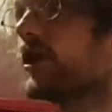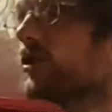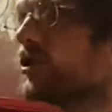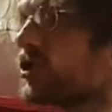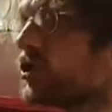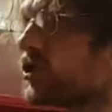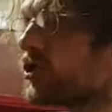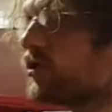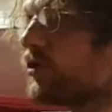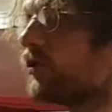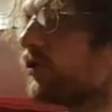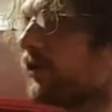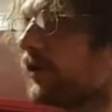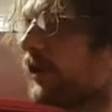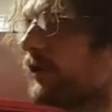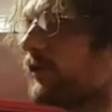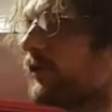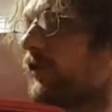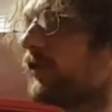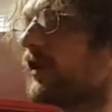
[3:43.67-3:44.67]

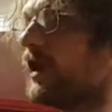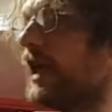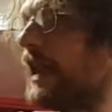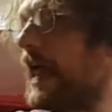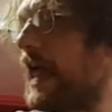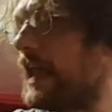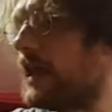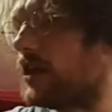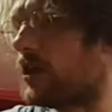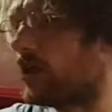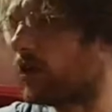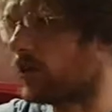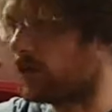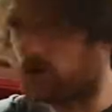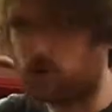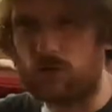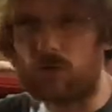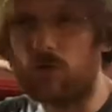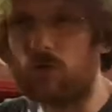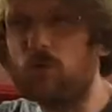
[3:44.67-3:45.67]
would see an
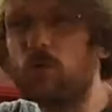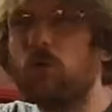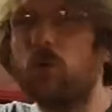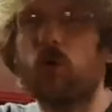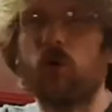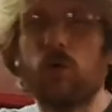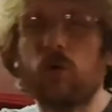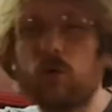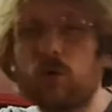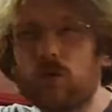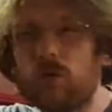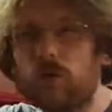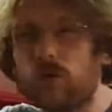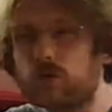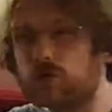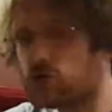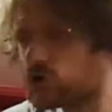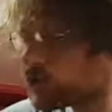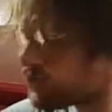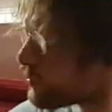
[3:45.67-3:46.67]
end to all the
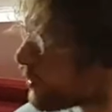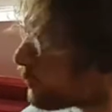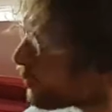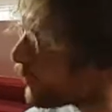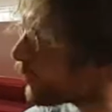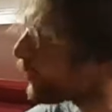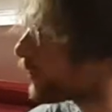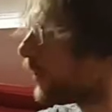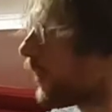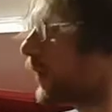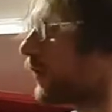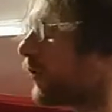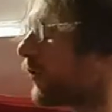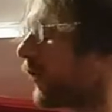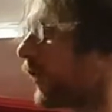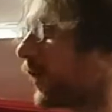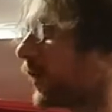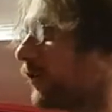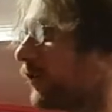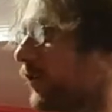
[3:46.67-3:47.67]
troubles that
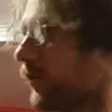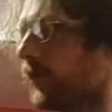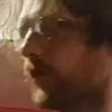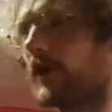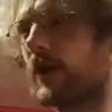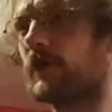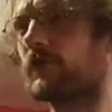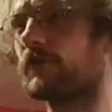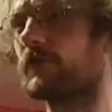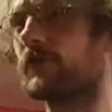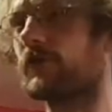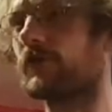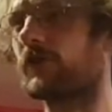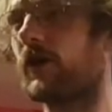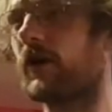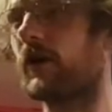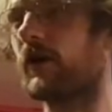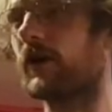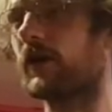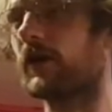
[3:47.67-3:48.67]
assailed him on every
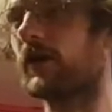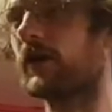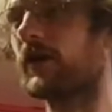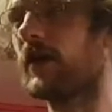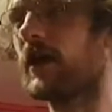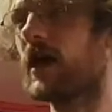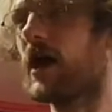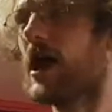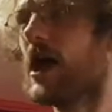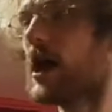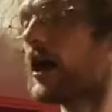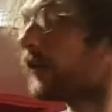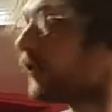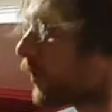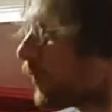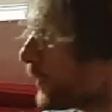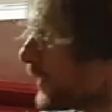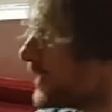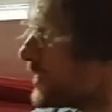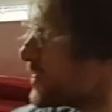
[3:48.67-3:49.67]
side. And so he